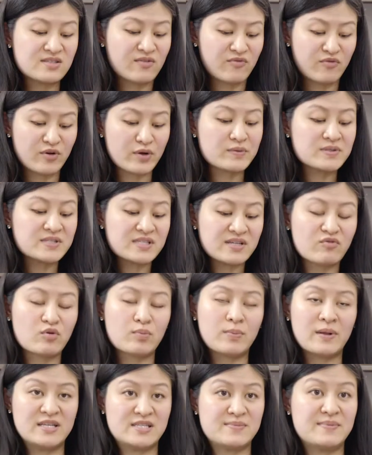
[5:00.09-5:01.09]
The frequency of
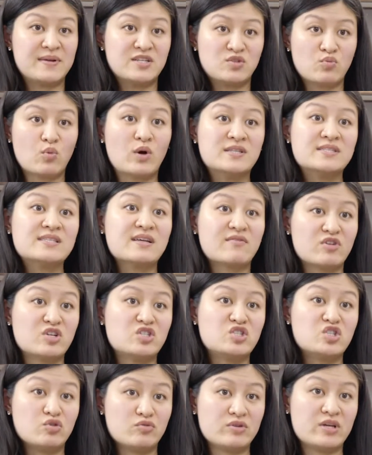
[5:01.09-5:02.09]
replacement is once every 2